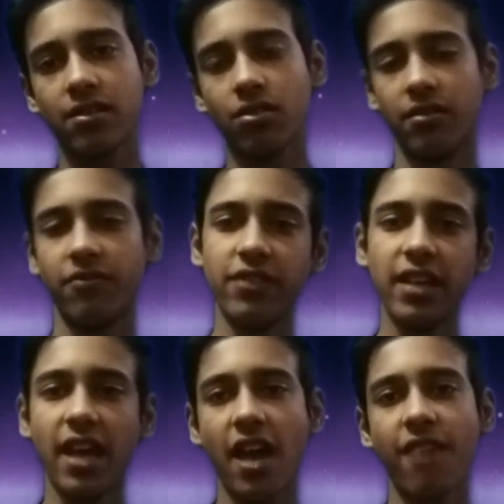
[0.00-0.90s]
So we
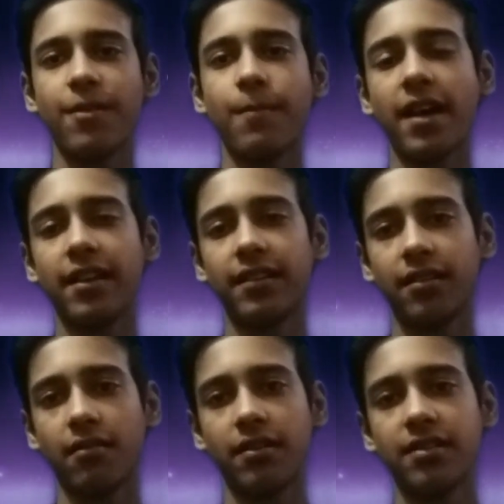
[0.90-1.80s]
have the many
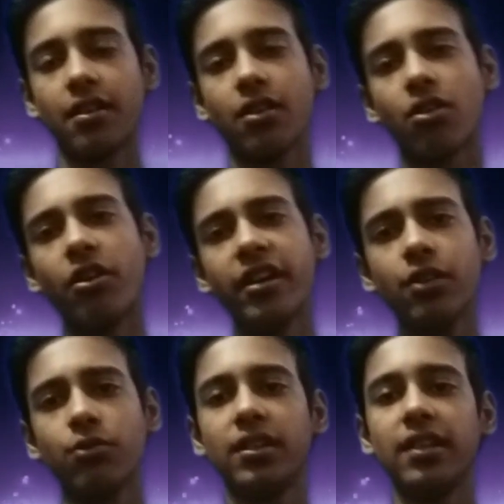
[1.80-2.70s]
theories, and according
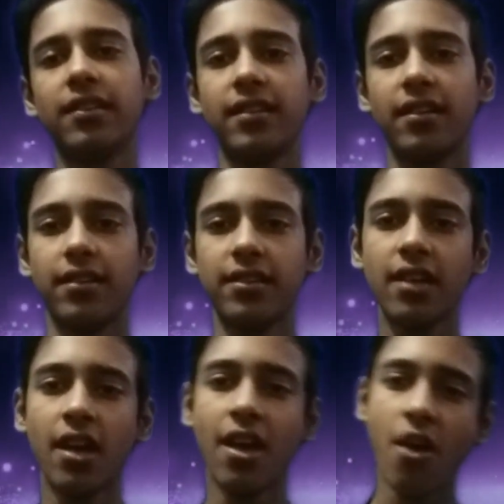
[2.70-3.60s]
to these theories,
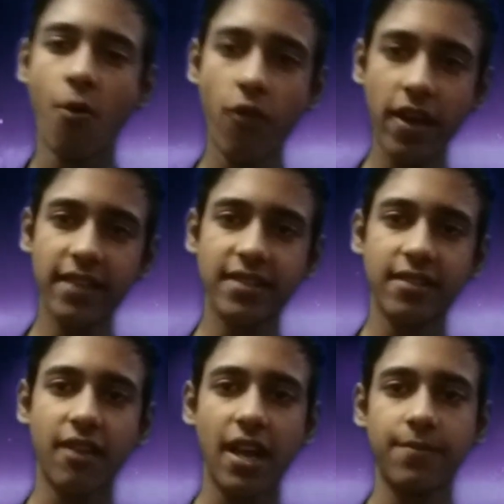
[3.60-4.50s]
we
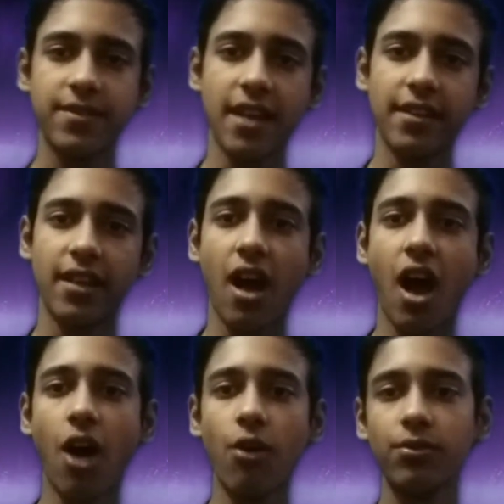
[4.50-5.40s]
describes that
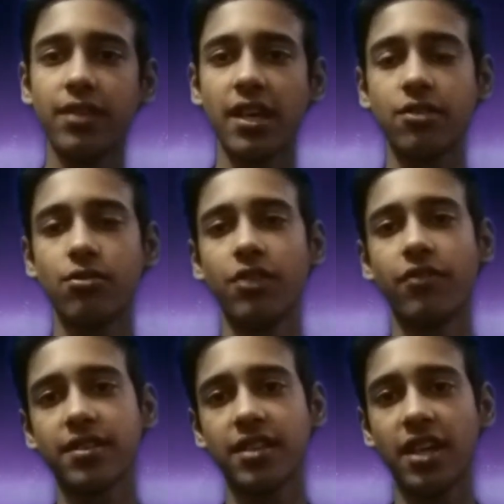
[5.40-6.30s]
how the
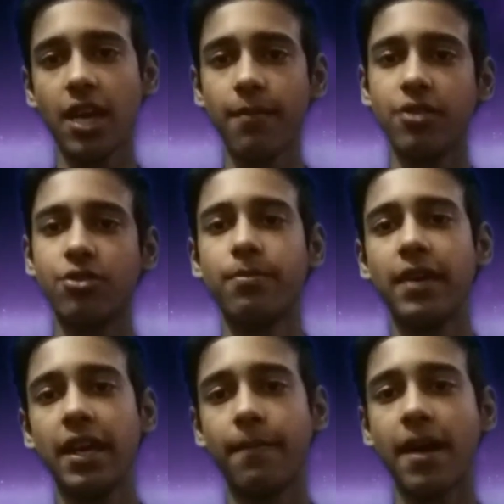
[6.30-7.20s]
universe came into
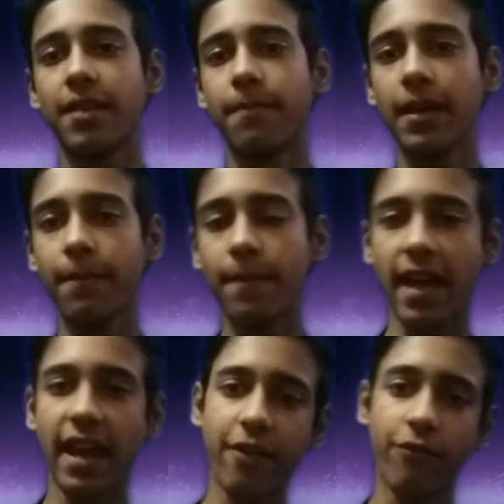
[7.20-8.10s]
being by the Big
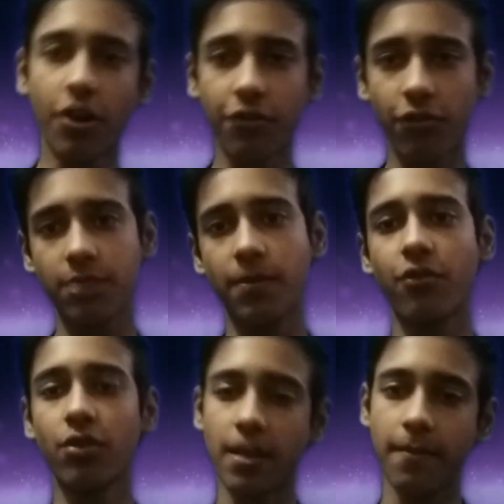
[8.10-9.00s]
Bang and what was
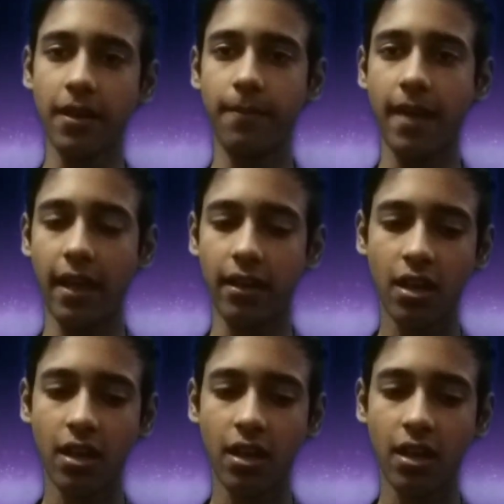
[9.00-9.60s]
before the Big Bang.